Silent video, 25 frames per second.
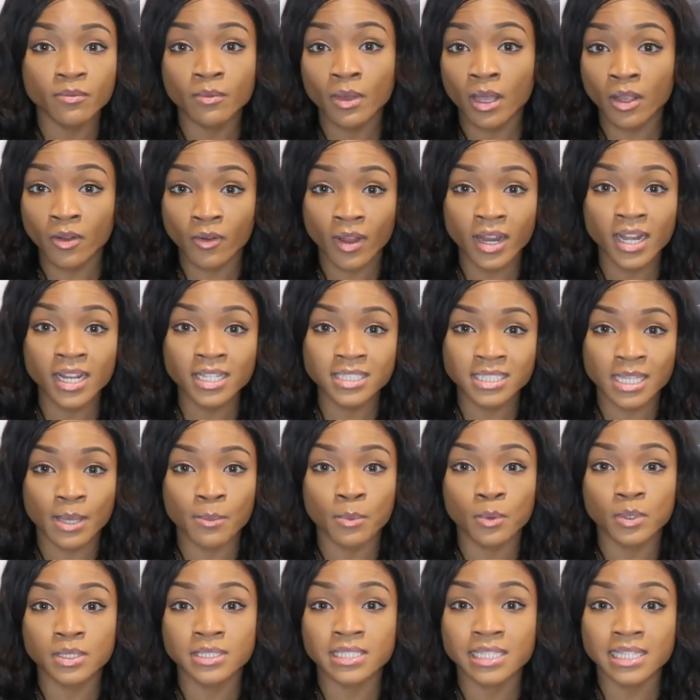A great
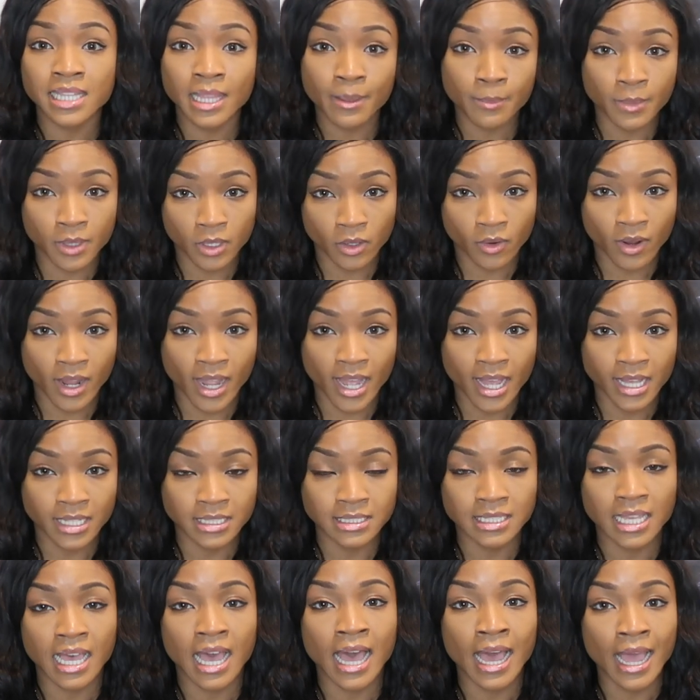example is lemongrass.
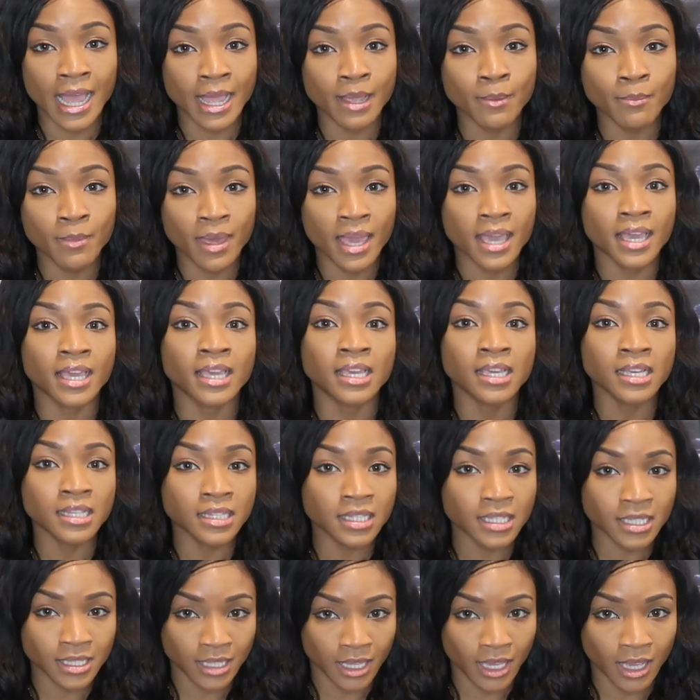I make
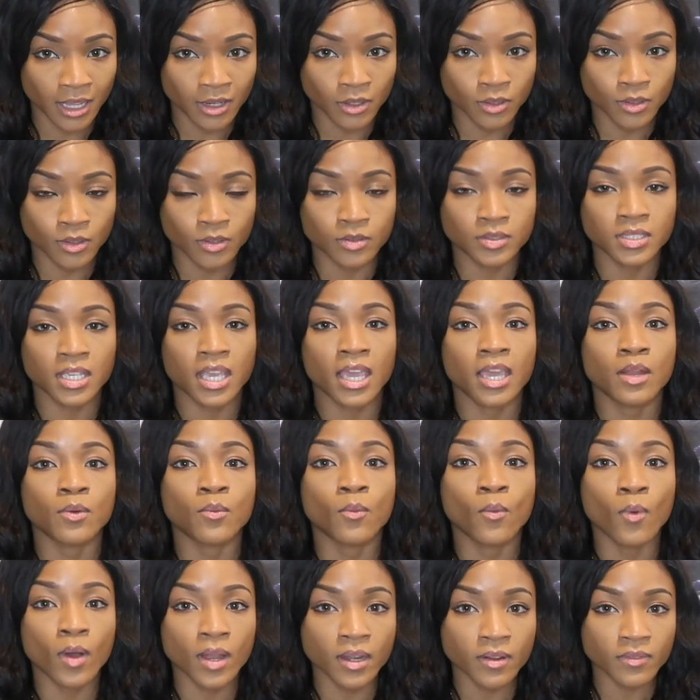healing candles,
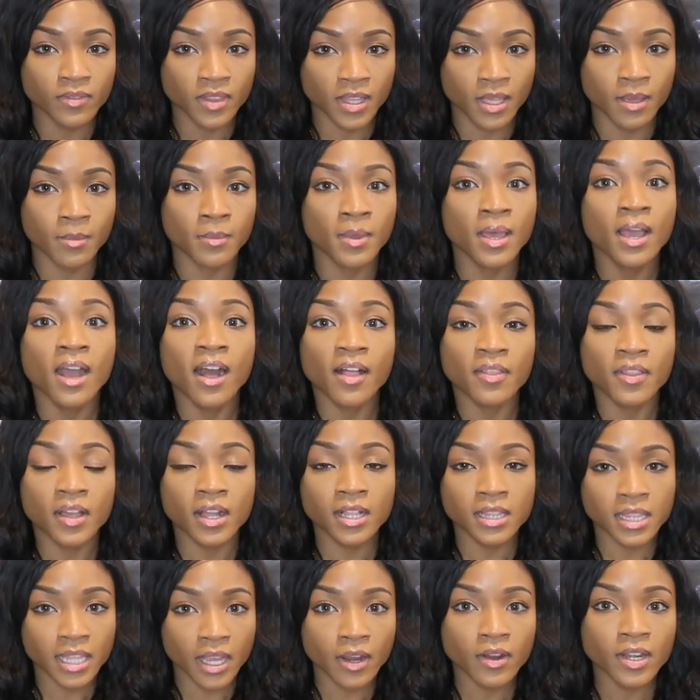and one of them, the
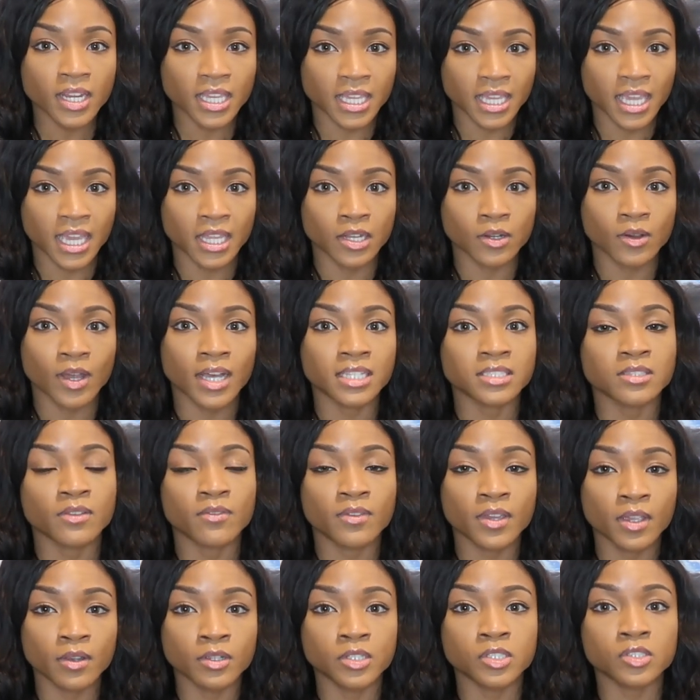Clarity candle, has a
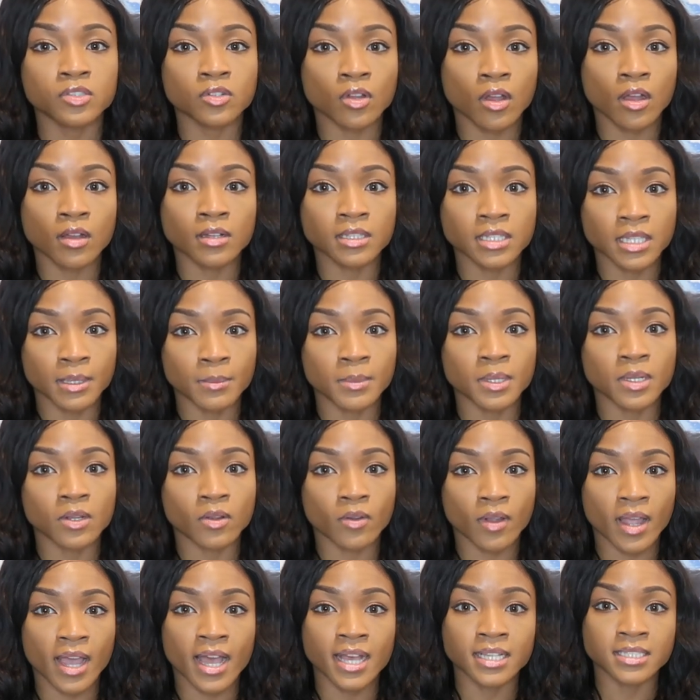very strong
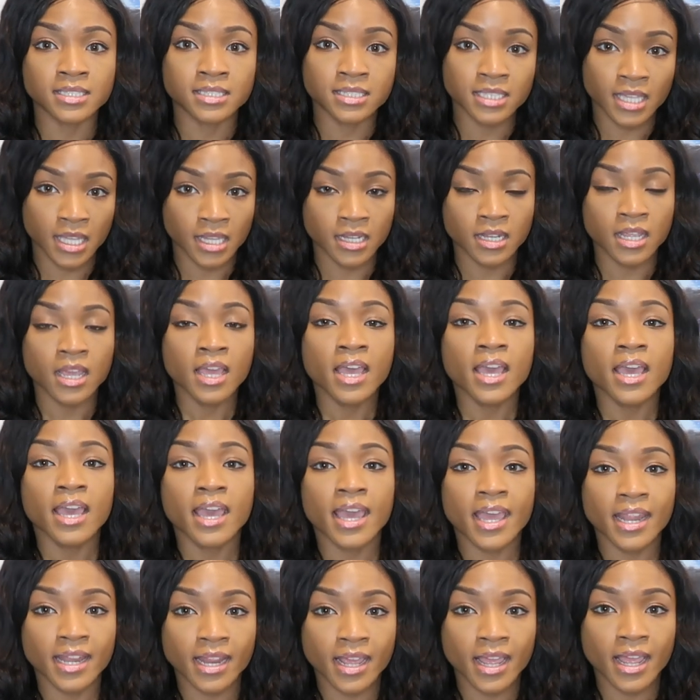lemongrass scent
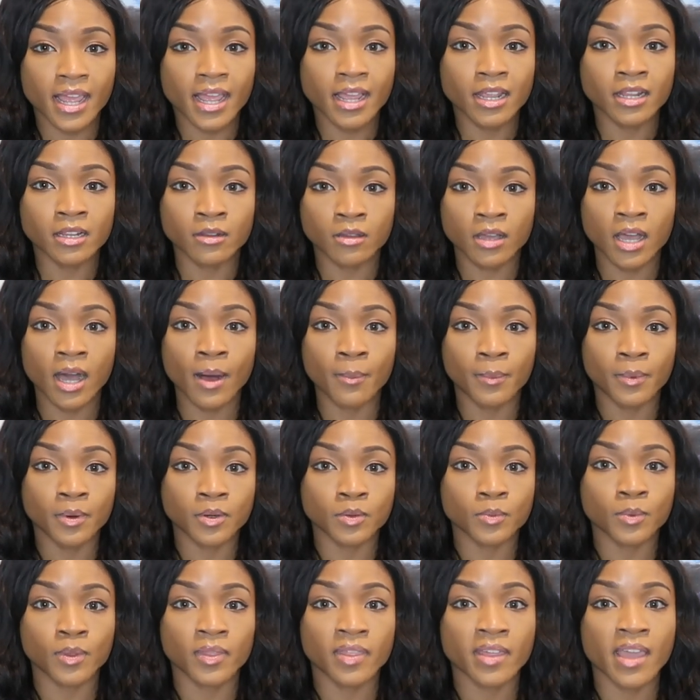in it, and
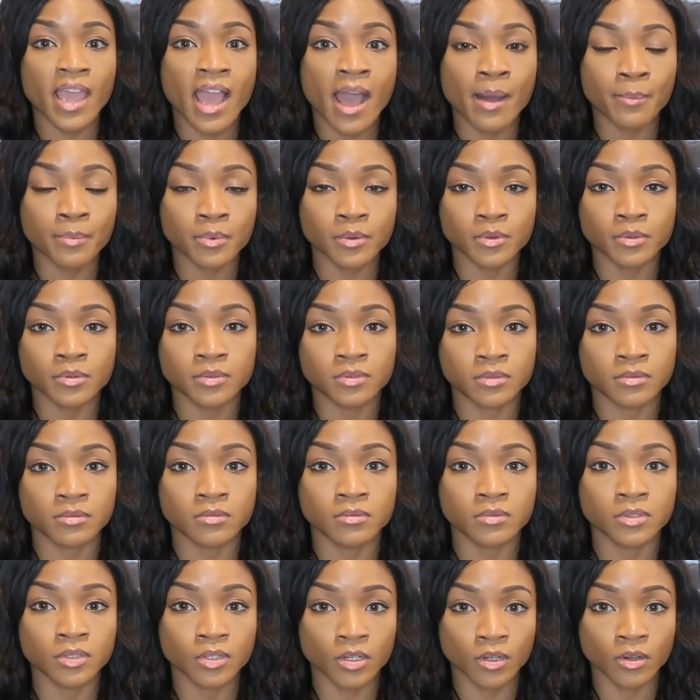coupled with the apple,
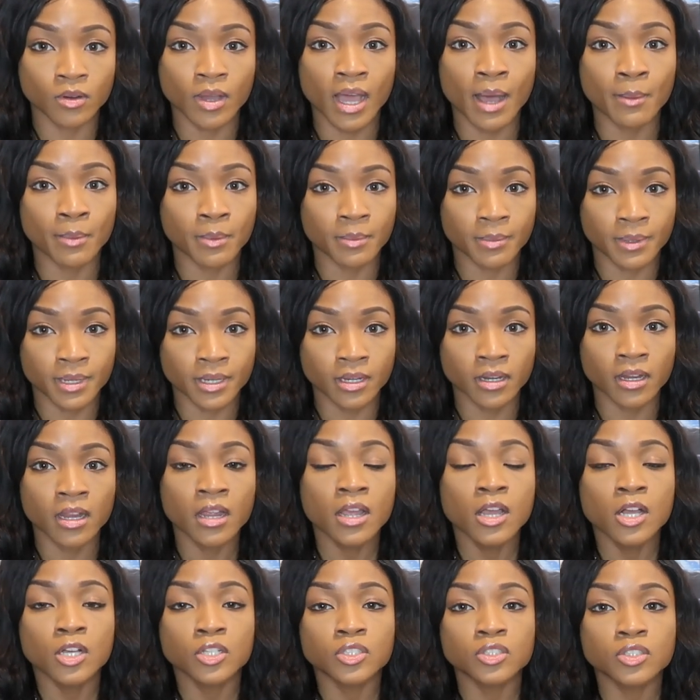you know, apple butter.
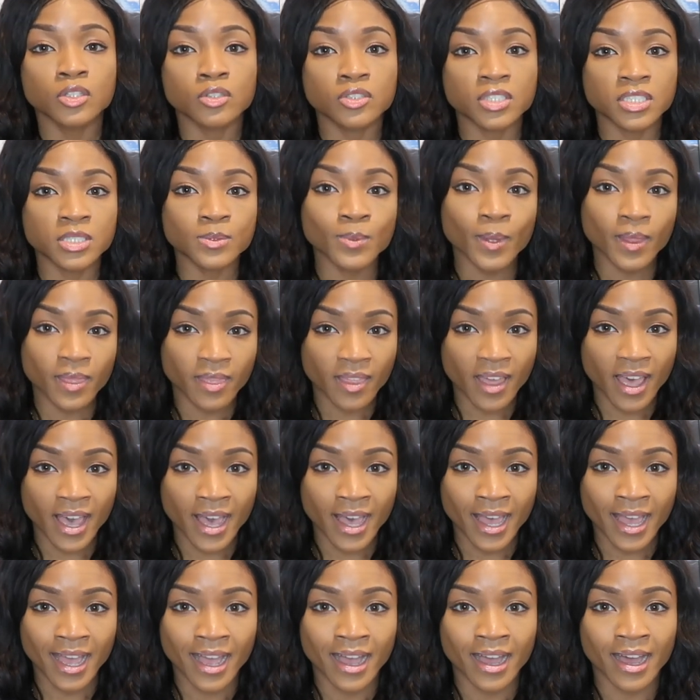So just with
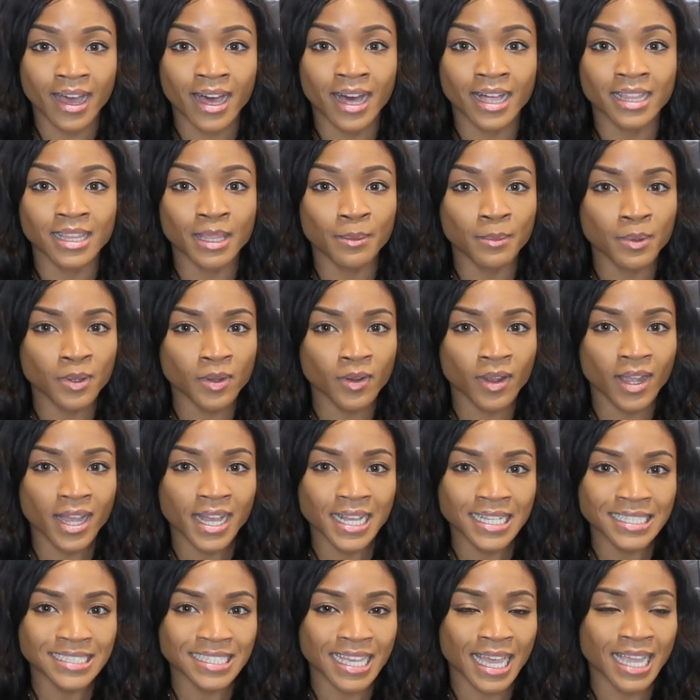that uh,
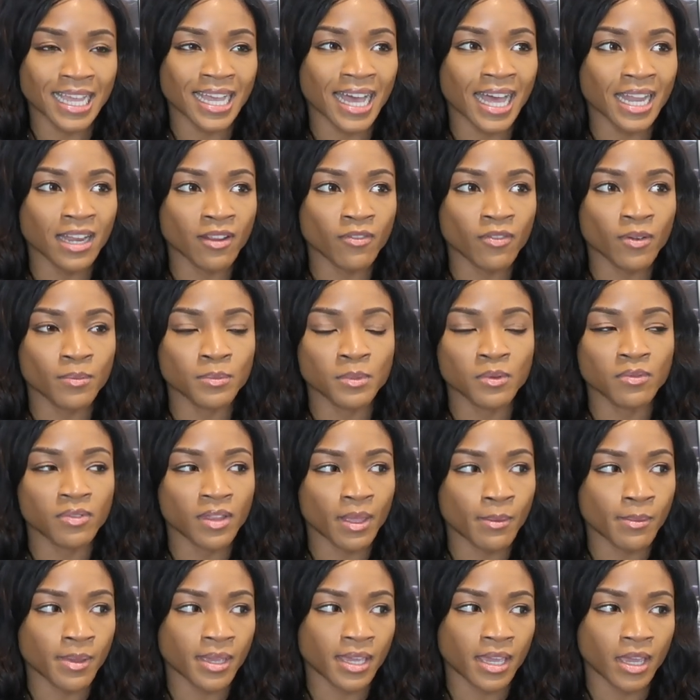lemongrass, I got it from the
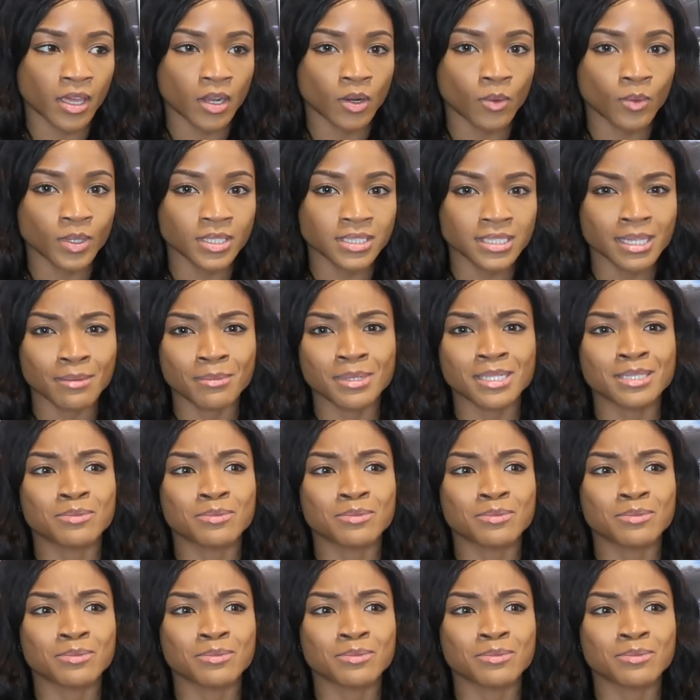Flaming Candle one time.